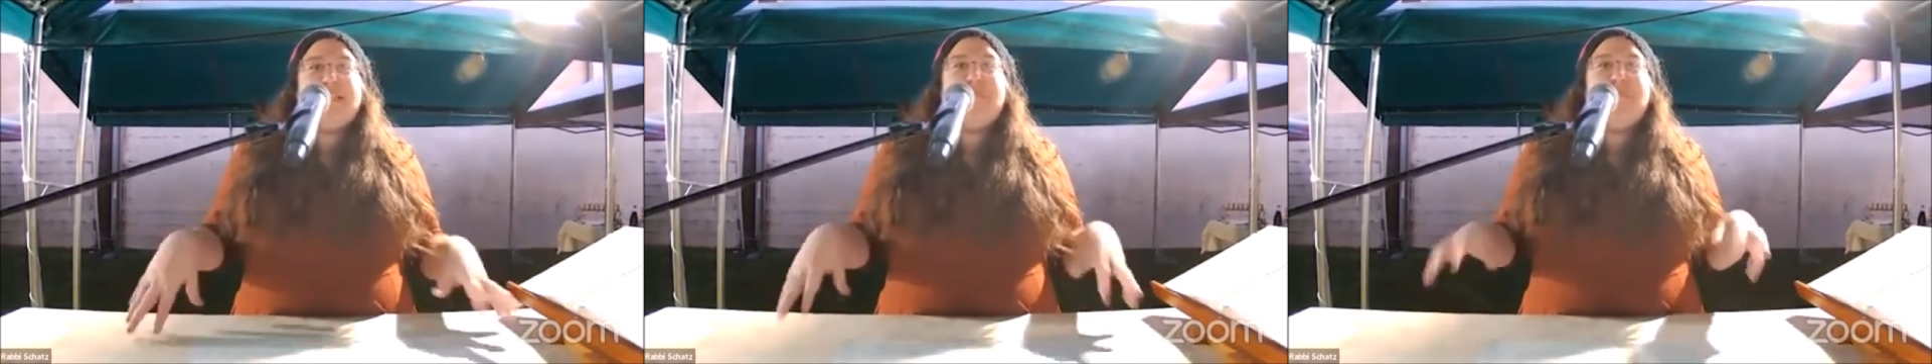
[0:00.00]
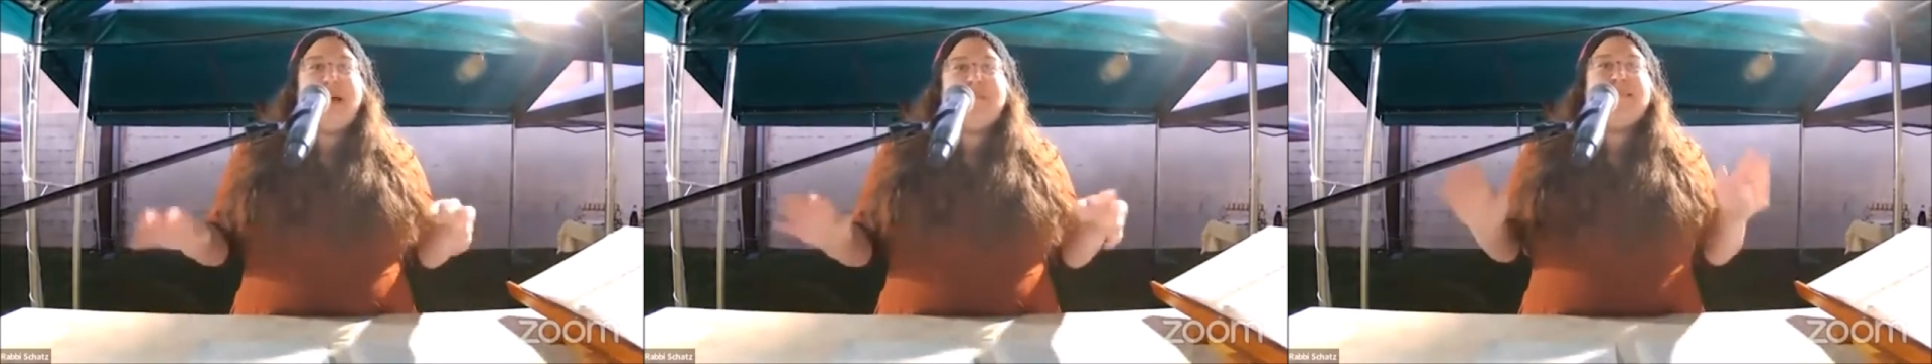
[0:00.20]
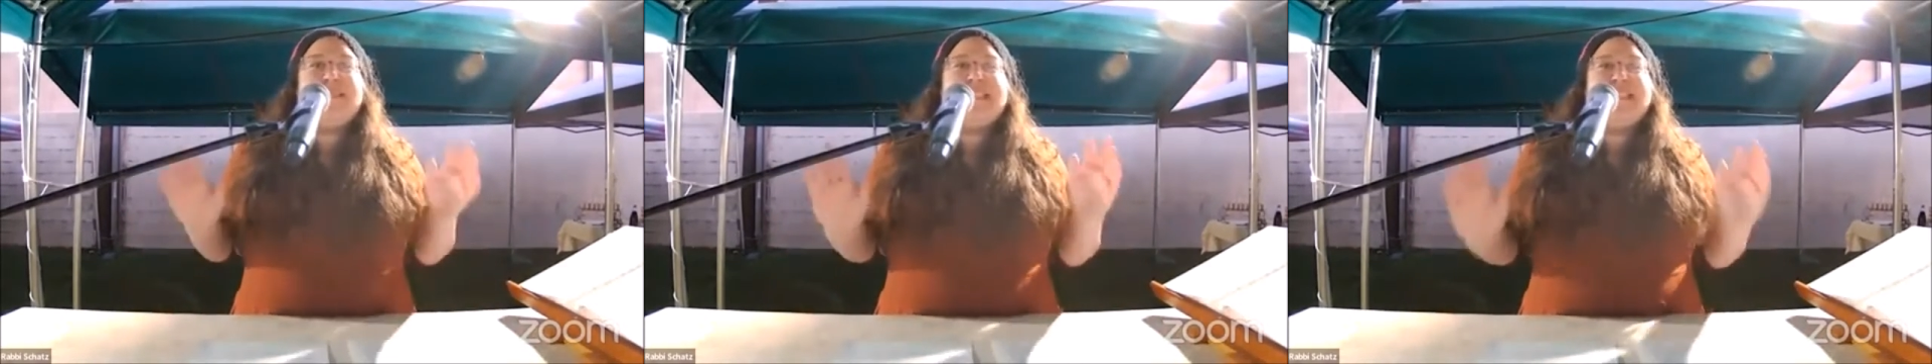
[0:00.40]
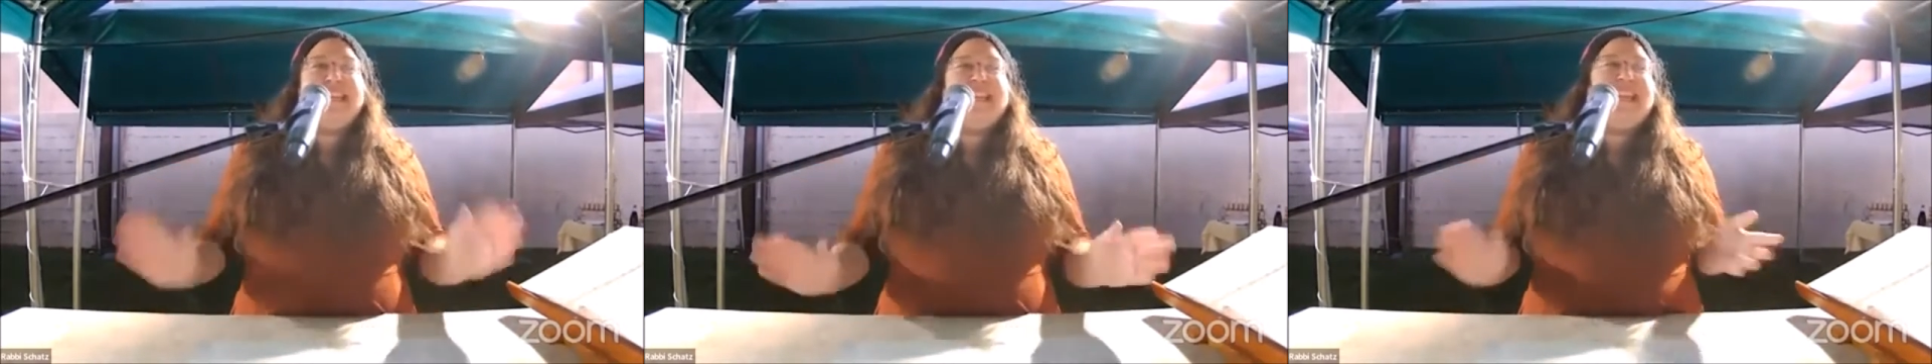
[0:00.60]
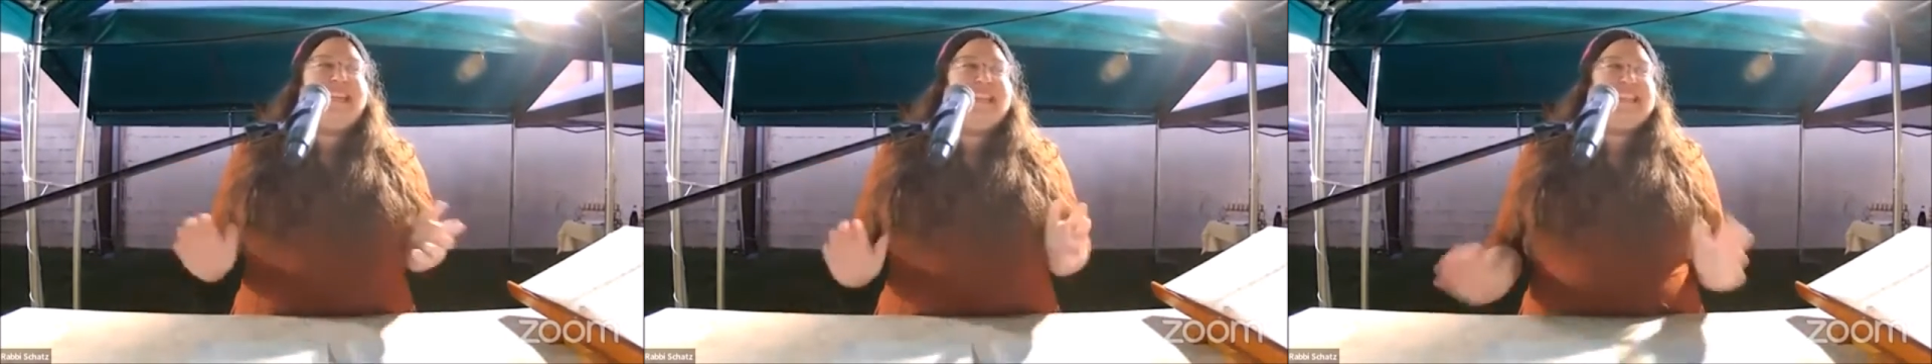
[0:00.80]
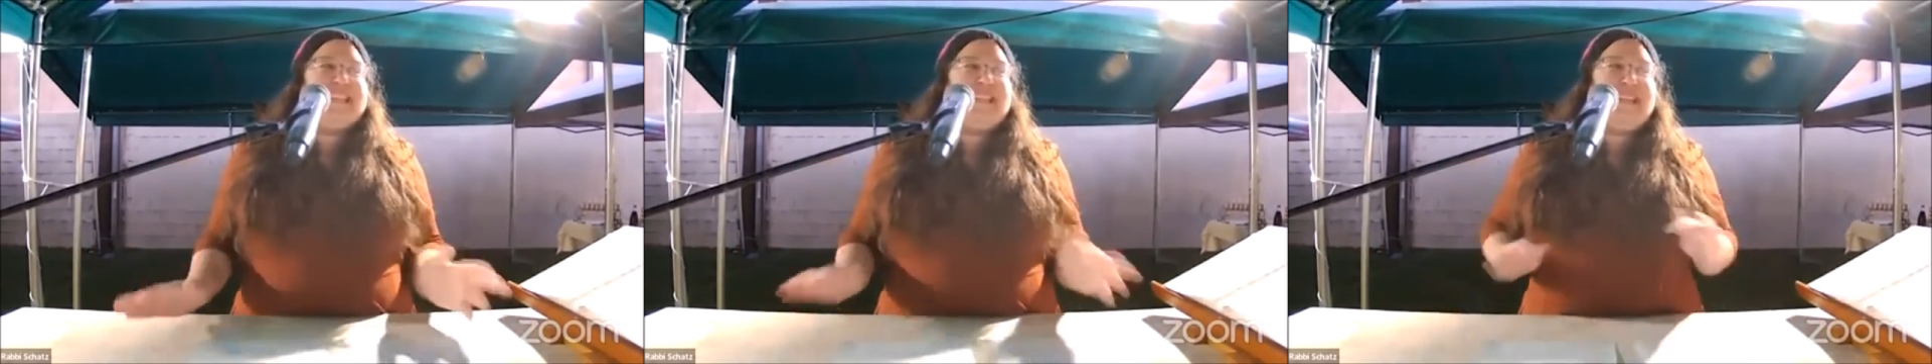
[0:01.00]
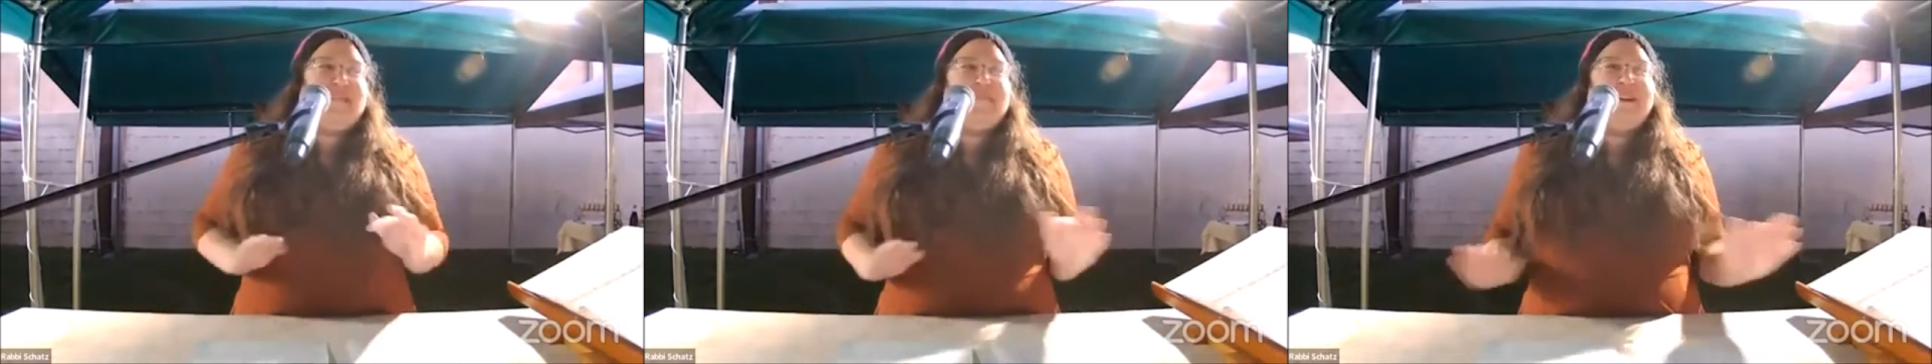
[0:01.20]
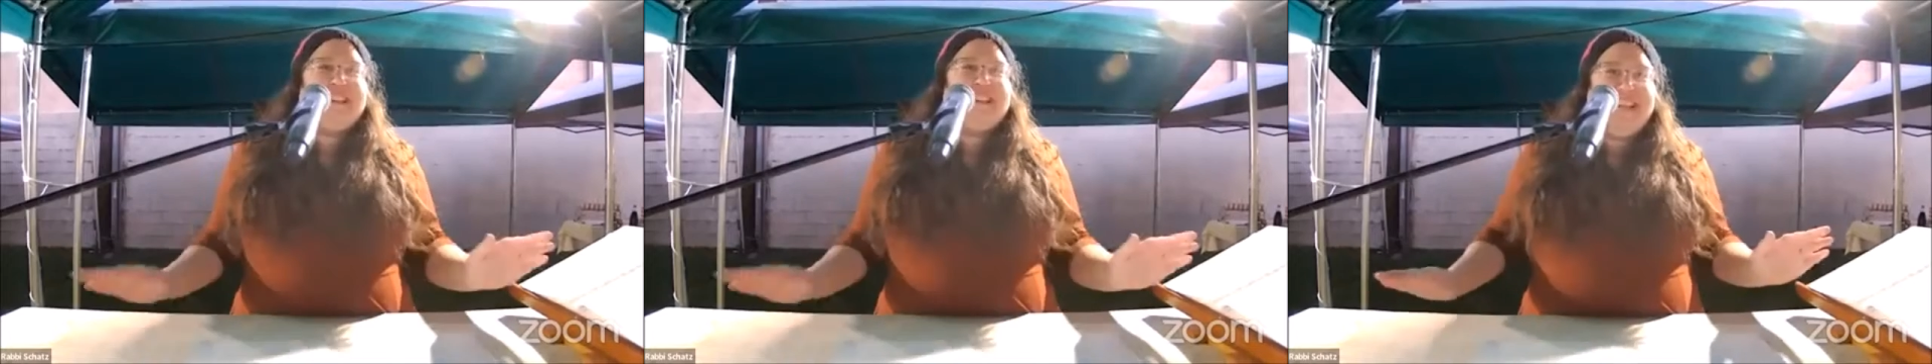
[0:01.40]
Bob is staking his claim
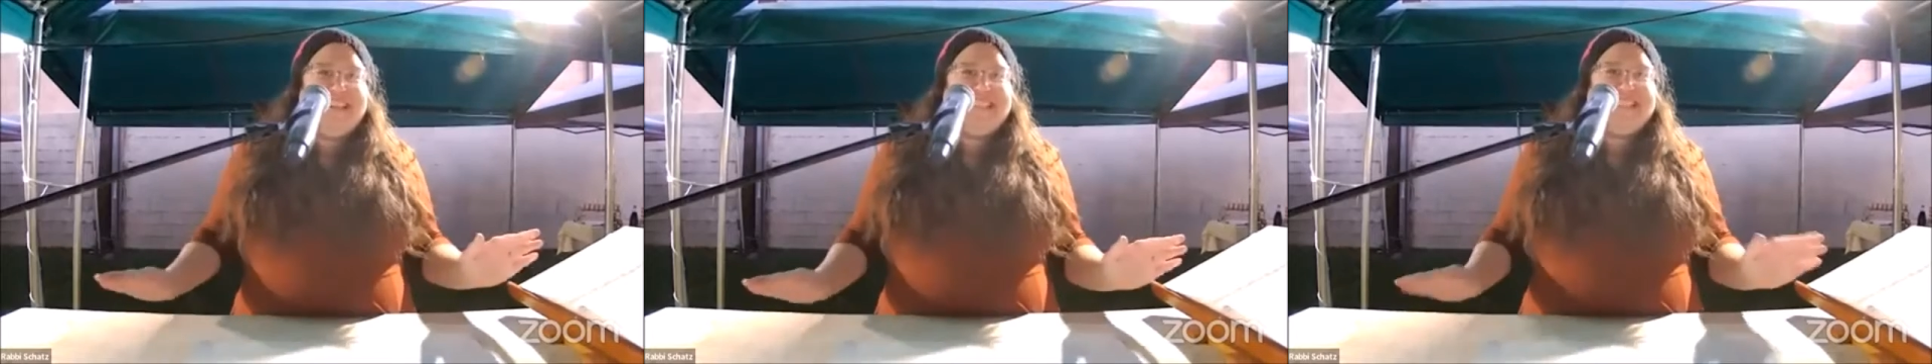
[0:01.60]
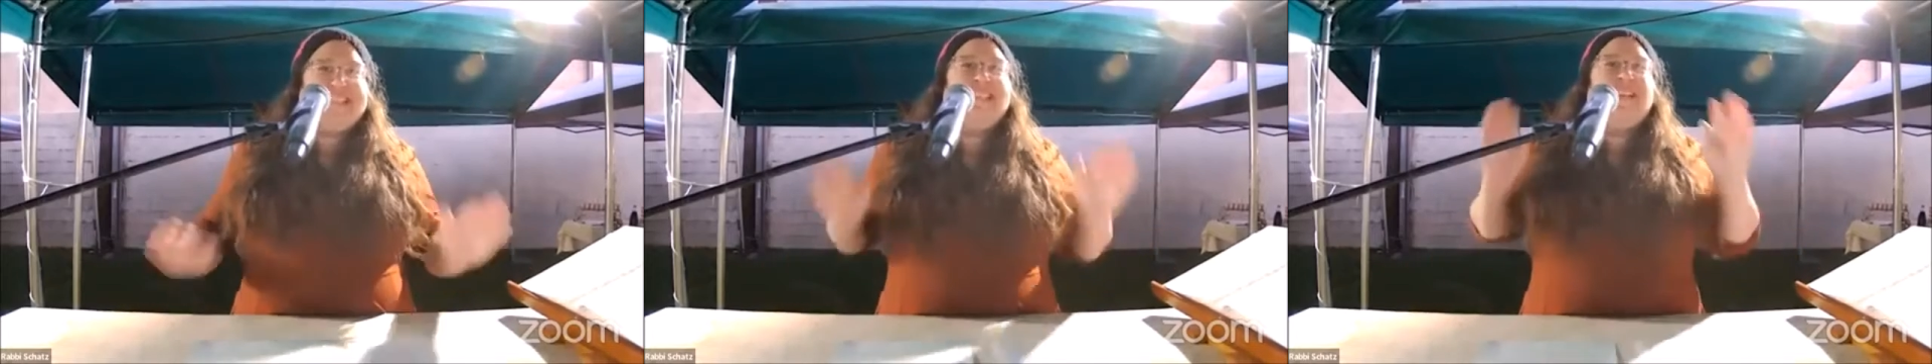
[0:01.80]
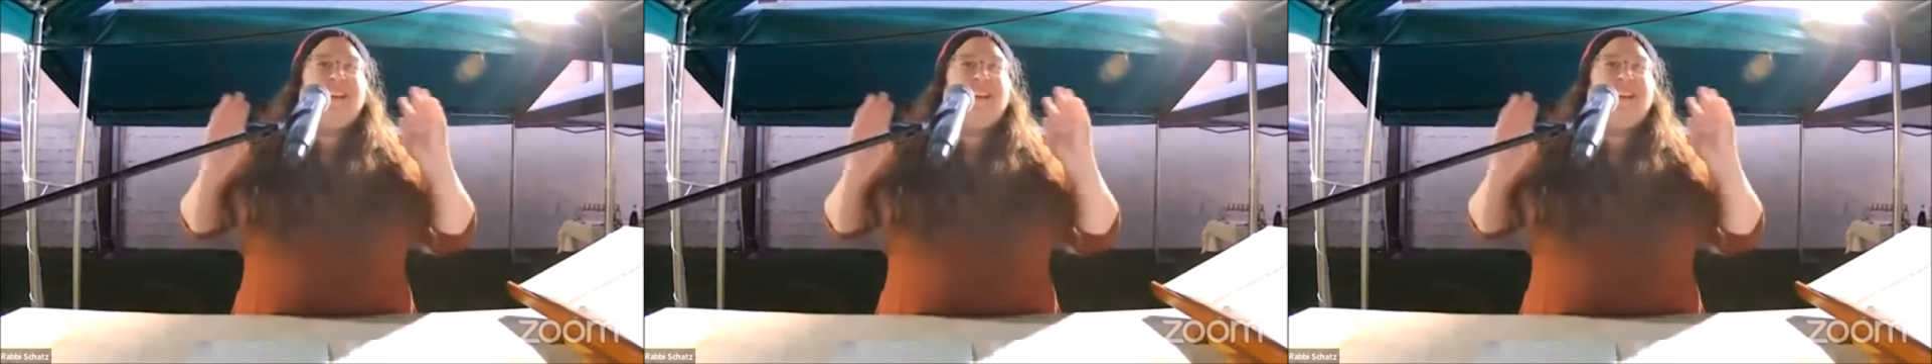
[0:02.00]
on lights.